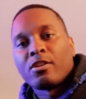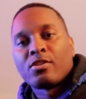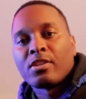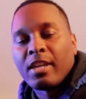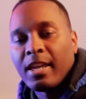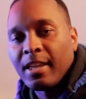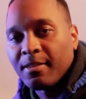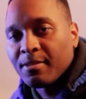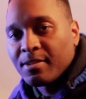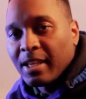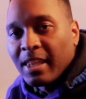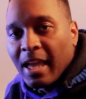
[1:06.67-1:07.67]
artist,
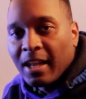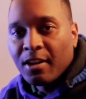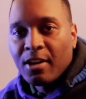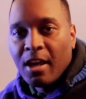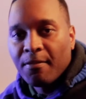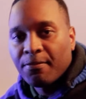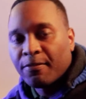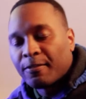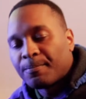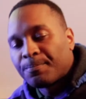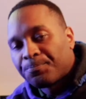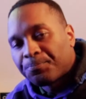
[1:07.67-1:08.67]
can't say that
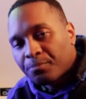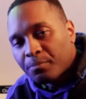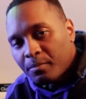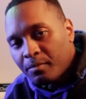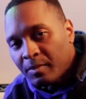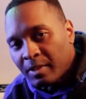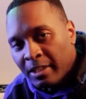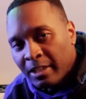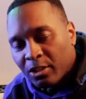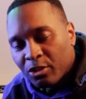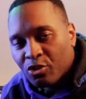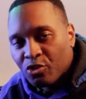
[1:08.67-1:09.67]
enough.
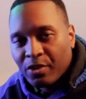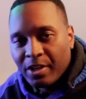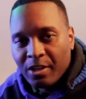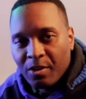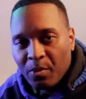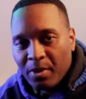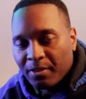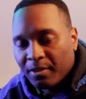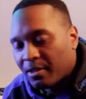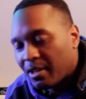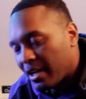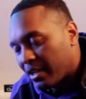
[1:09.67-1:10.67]
Illustrator
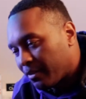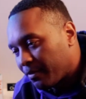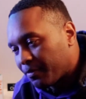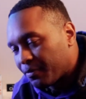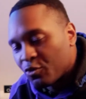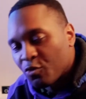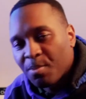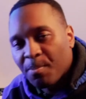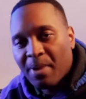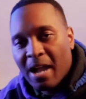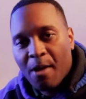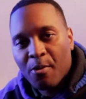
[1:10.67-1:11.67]
with a lot of
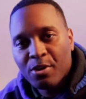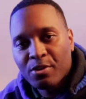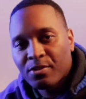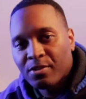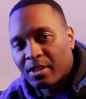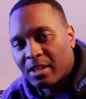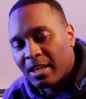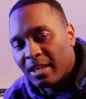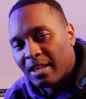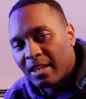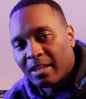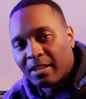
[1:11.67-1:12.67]
superpowers.
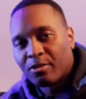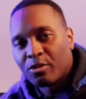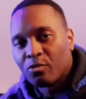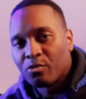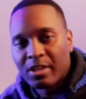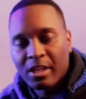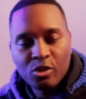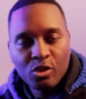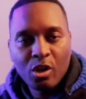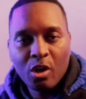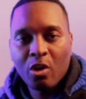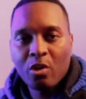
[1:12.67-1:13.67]
He can do
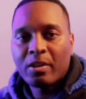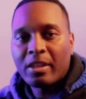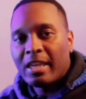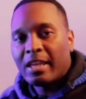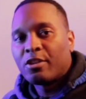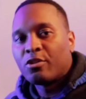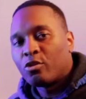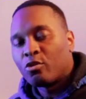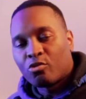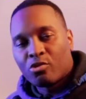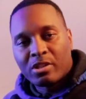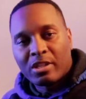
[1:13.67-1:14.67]
digital, he
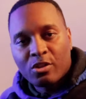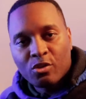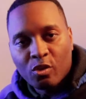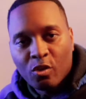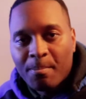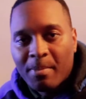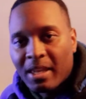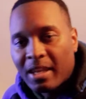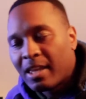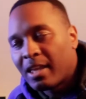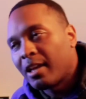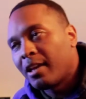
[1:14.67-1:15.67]
can do traditional
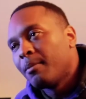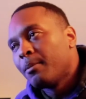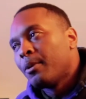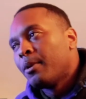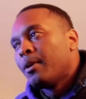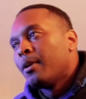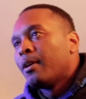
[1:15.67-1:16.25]
media,